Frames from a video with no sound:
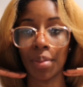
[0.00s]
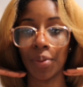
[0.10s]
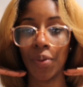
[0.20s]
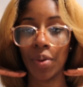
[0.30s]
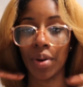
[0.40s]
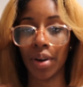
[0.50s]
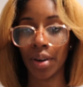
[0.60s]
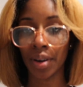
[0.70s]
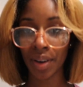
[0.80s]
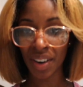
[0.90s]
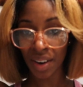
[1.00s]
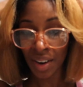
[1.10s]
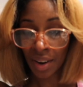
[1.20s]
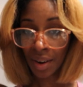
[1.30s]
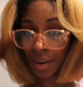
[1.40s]
before,
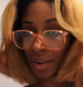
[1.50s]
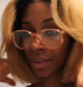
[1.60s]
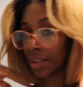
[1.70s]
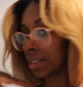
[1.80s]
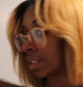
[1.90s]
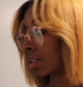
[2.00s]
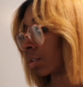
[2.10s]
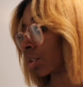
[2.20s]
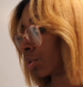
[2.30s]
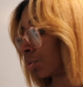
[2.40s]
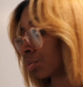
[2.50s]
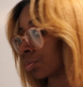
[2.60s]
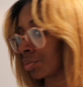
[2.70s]
it's still cute.